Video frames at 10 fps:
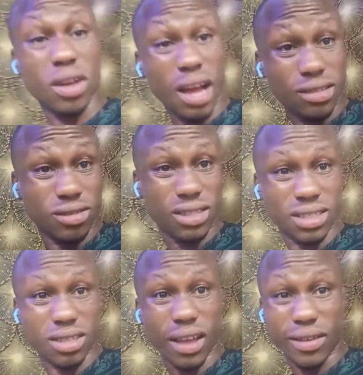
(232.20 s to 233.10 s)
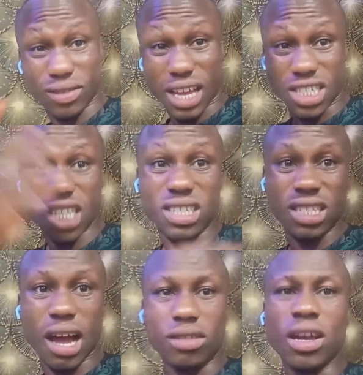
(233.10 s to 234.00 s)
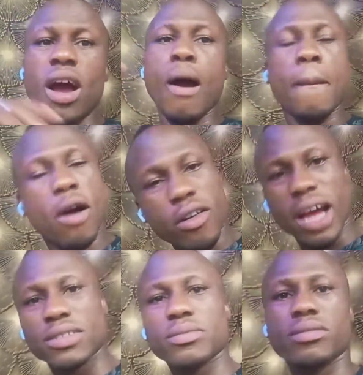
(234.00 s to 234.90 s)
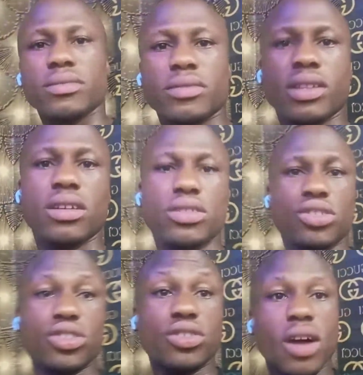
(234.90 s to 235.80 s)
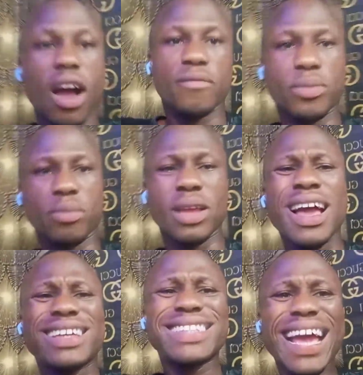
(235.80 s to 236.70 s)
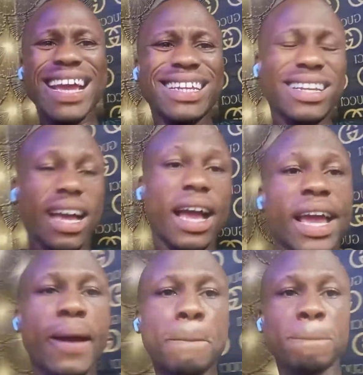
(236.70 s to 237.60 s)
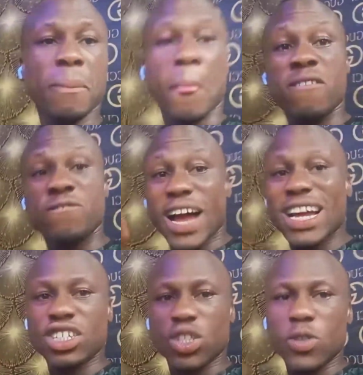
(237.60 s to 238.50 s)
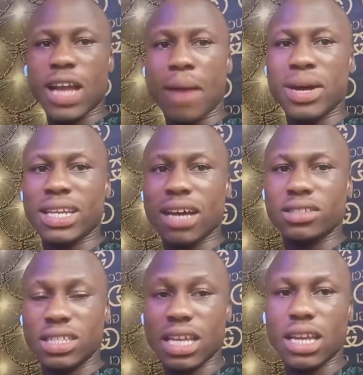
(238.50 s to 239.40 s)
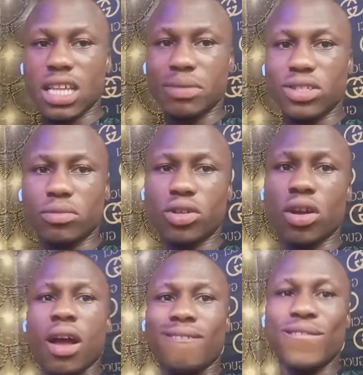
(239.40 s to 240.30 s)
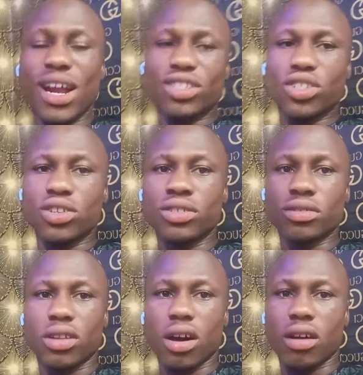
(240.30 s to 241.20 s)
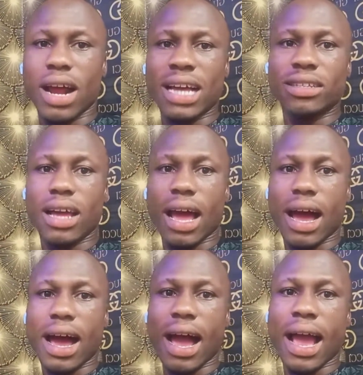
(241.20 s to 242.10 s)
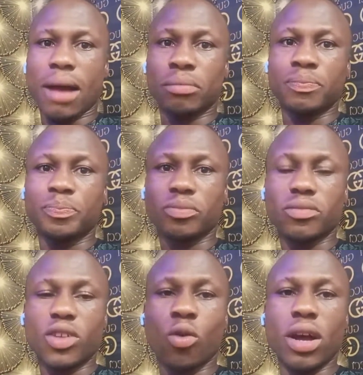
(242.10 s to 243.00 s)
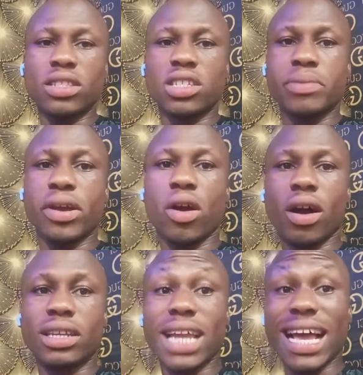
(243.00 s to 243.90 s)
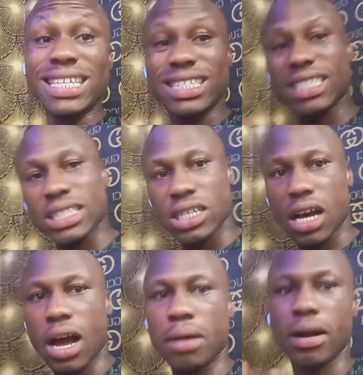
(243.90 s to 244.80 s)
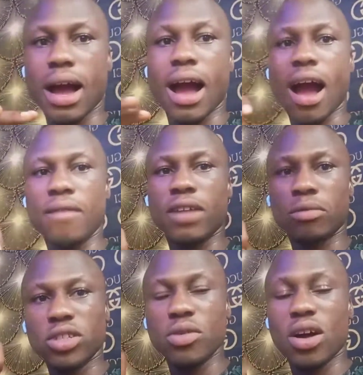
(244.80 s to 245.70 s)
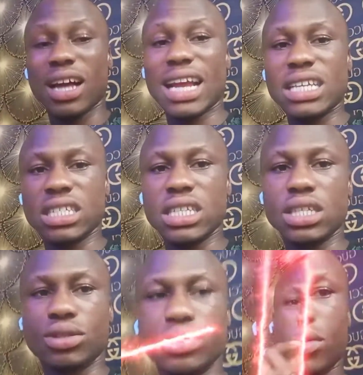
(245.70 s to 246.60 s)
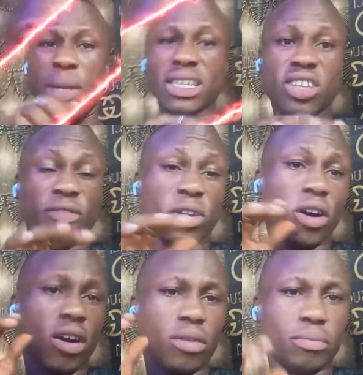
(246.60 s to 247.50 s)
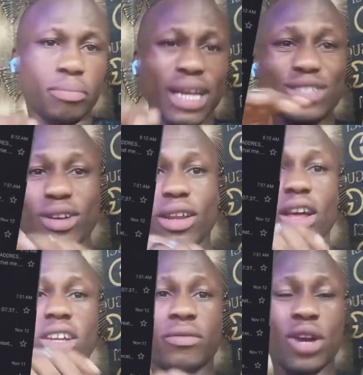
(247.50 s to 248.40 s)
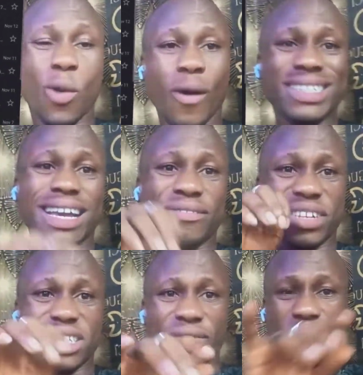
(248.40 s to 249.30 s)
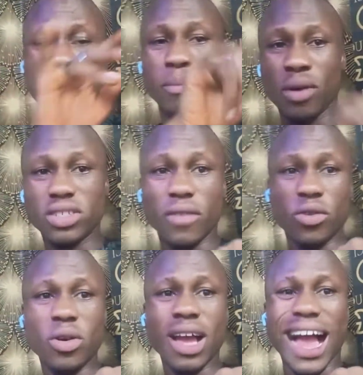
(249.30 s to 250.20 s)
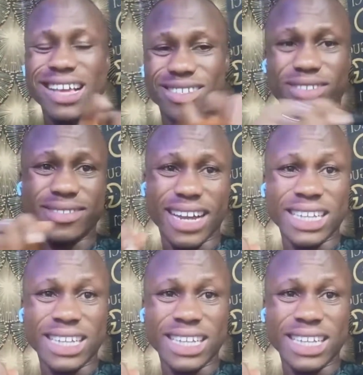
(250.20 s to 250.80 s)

can do this, you can check this out. All right, you shouldn't have problem. Then very soon this announcement is coming through. Very soon. All right, I am going to be organizing. I'm going to be organizing it based on a lot of requests I've received from most of you guys. All right.